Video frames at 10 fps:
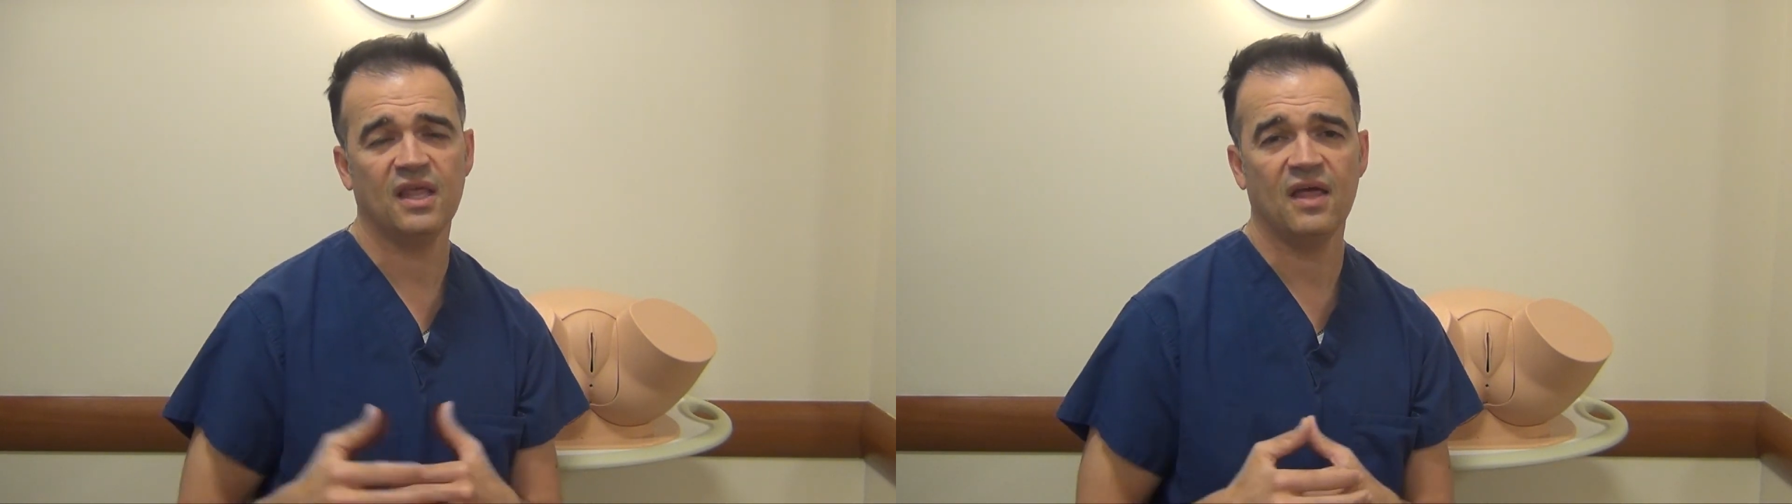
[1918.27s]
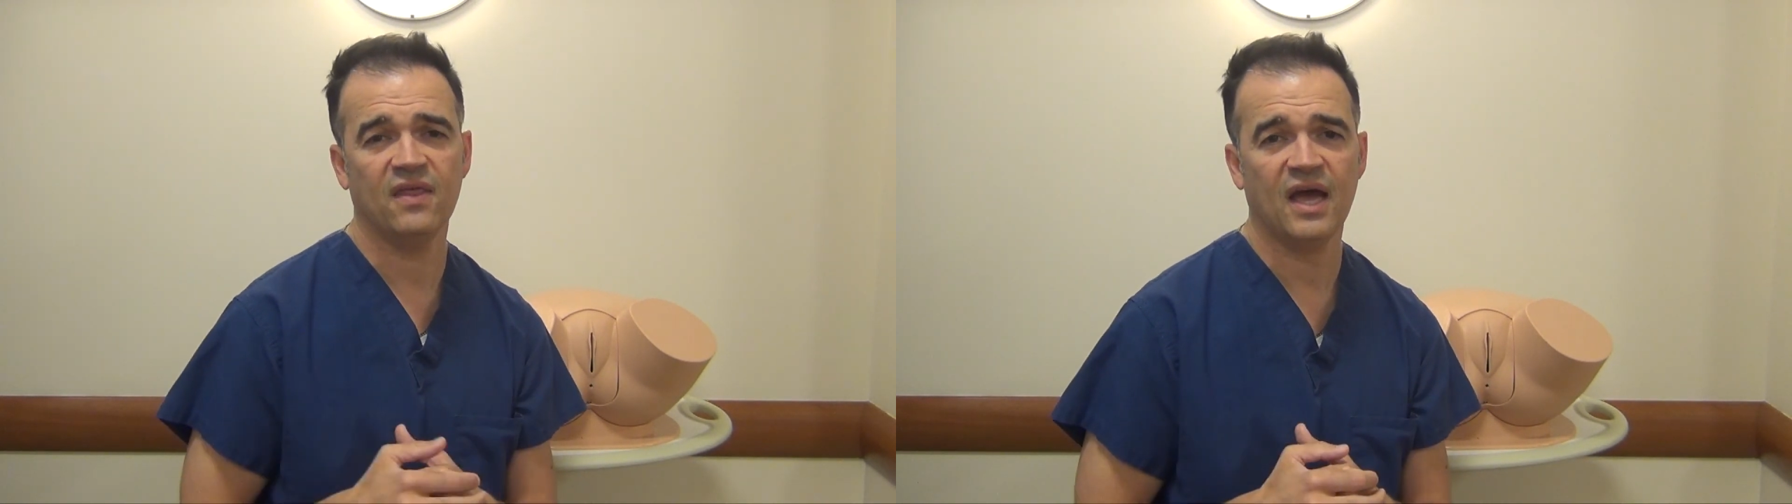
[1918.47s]

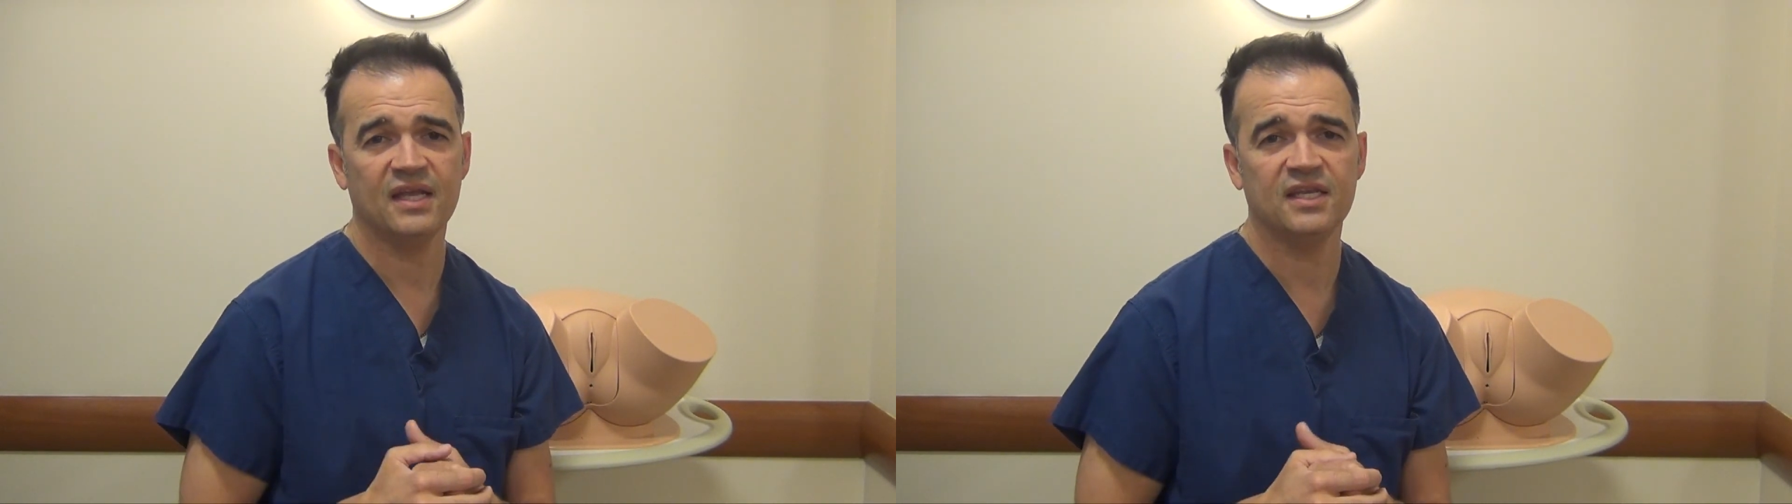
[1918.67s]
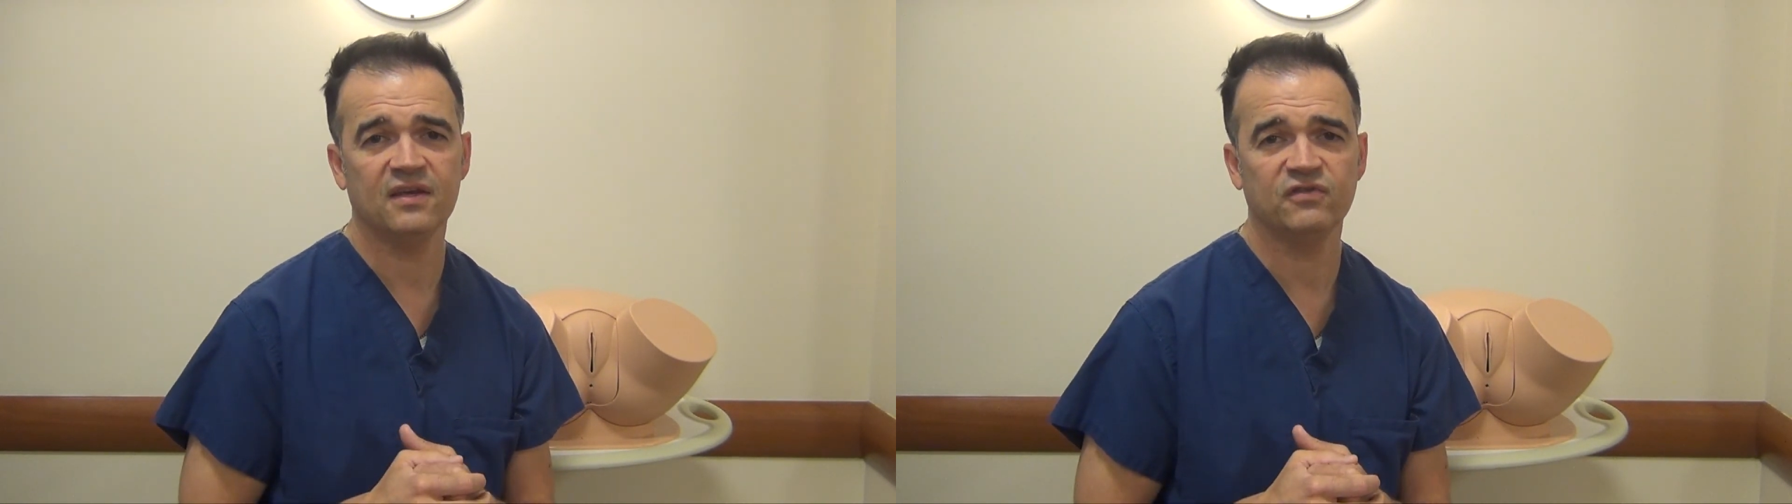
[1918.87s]
the
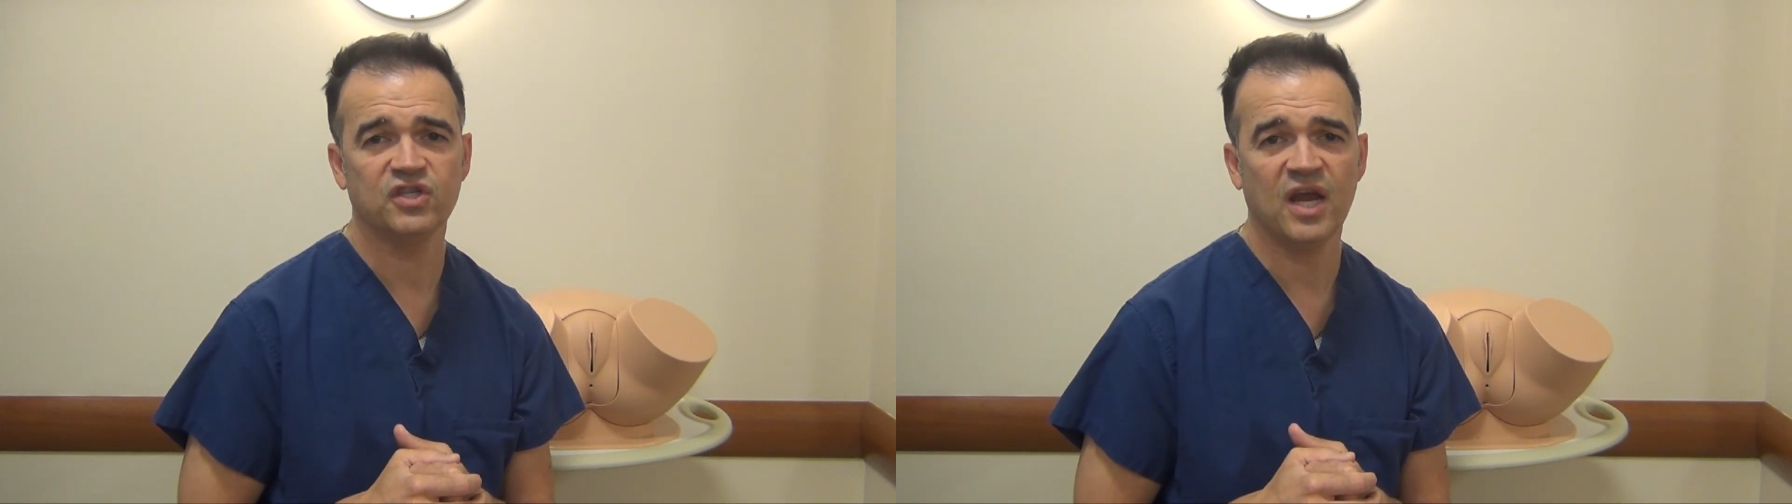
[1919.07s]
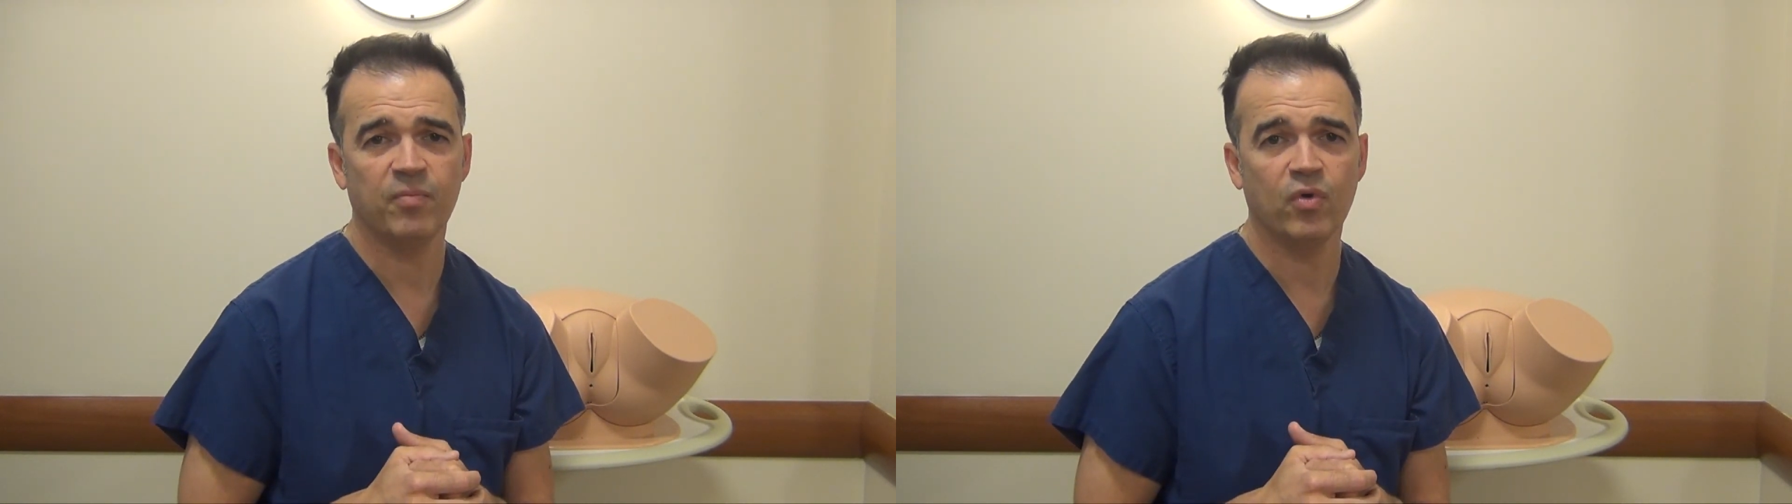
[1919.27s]
idea of
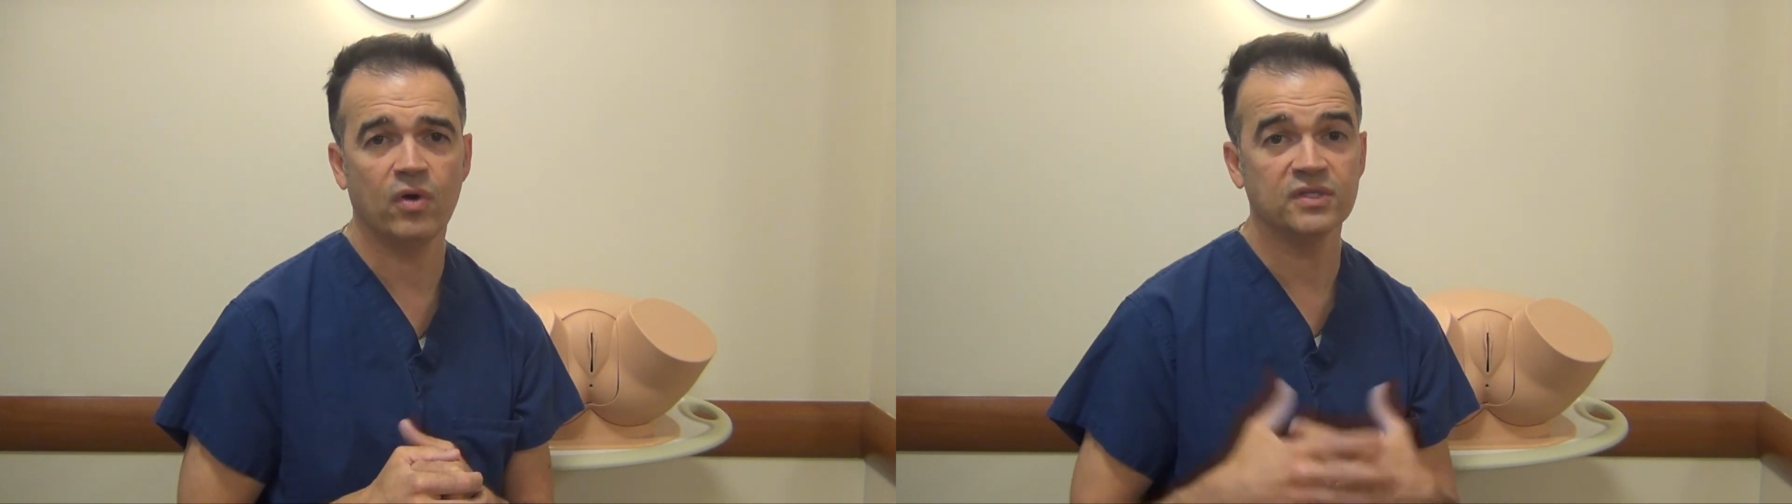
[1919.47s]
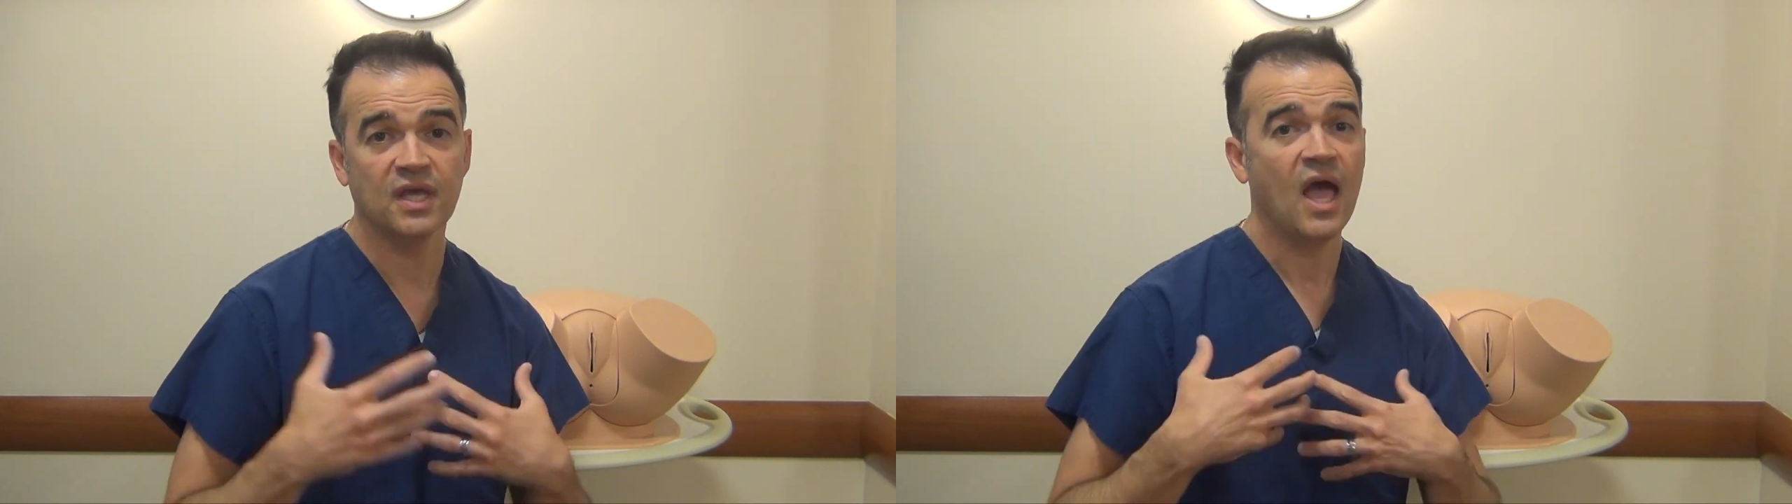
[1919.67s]
chaperones,